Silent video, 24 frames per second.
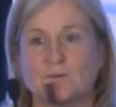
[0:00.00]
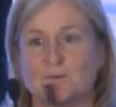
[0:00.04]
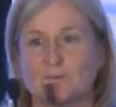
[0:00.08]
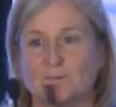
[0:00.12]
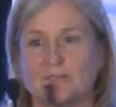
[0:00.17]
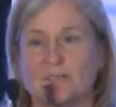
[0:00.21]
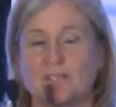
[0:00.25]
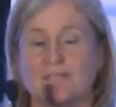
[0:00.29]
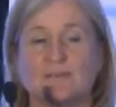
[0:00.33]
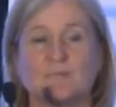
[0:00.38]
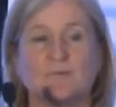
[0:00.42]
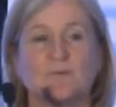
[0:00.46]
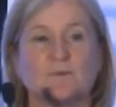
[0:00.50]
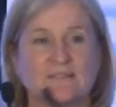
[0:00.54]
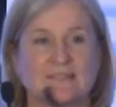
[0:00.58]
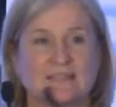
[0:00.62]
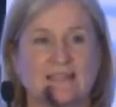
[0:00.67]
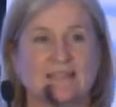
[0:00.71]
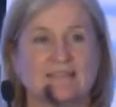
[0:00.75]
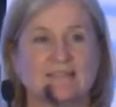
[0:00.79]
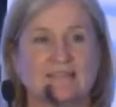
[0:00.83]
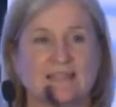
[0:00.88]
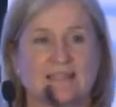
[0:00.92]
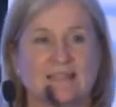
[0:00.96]
will be
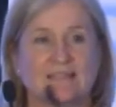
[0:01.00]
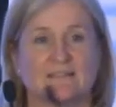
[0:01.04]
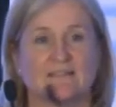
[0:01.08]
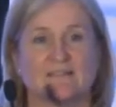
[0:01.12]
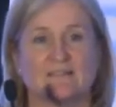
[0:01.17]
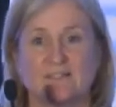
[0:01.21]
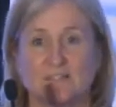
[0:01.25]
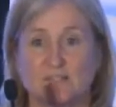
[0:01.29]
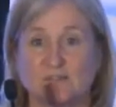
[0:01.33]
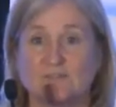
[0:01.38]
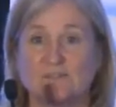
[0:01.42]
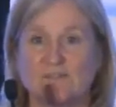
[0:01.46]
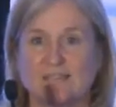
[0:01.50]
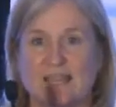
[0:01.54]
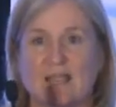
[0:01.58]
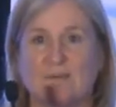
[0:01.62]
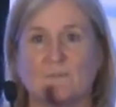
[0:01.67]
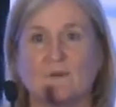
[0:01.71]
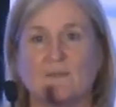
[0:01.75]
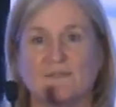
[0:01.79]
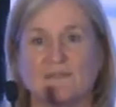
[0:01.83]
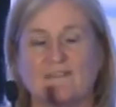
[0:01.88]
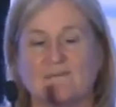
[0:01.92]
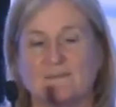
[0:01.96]
presenting to you today
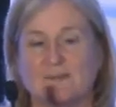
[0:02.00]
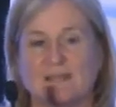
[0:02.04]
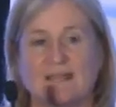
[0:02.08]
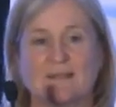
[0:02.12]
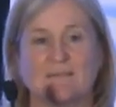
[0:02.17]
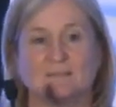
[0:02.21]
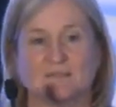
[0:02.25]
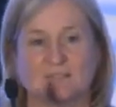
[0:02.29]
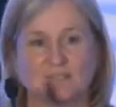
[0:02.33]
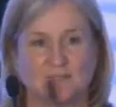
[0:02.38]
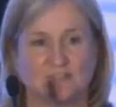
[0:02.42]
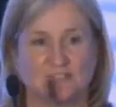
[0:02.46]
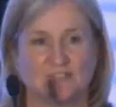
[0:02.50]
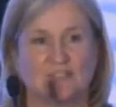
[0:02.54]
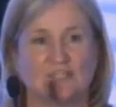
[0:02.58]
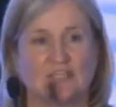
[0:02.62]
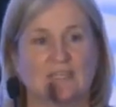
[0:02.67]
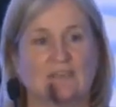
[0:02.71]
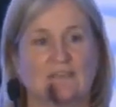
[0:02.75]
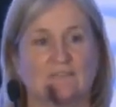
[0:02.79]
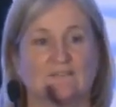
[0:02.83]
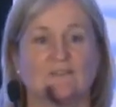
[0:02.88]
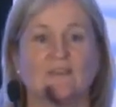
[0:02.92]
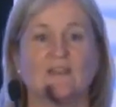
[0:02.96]
what they've been able to
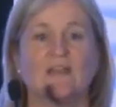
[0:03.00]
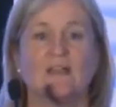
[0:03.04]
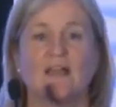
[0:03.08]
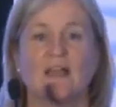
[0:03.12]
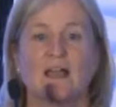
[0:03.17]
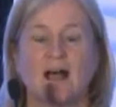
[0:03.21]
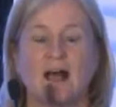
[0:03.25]
achieve